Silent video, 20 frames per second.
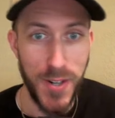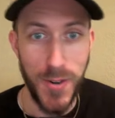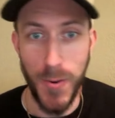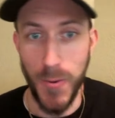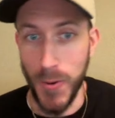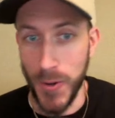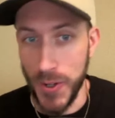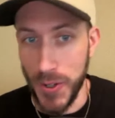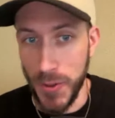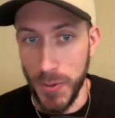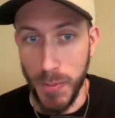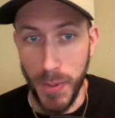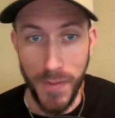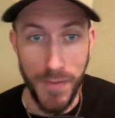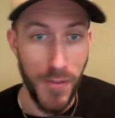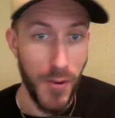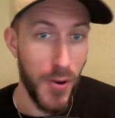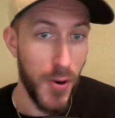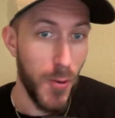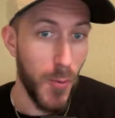or do you
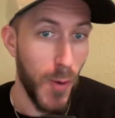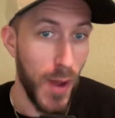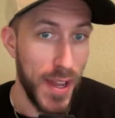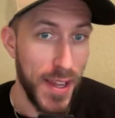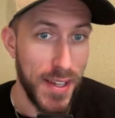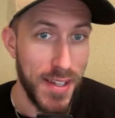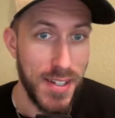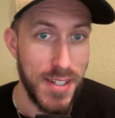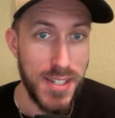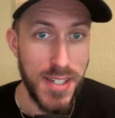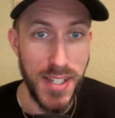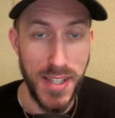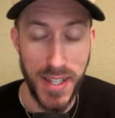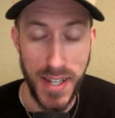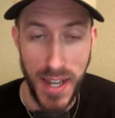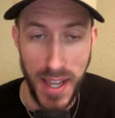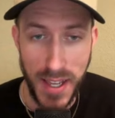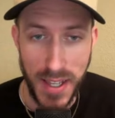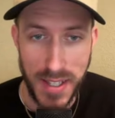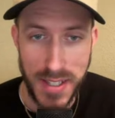prefer to wait to the
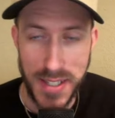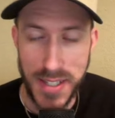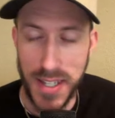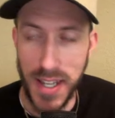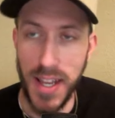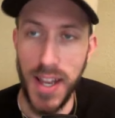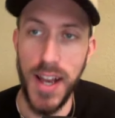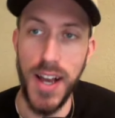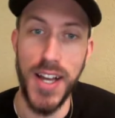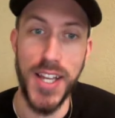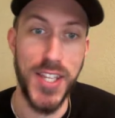next? Uh,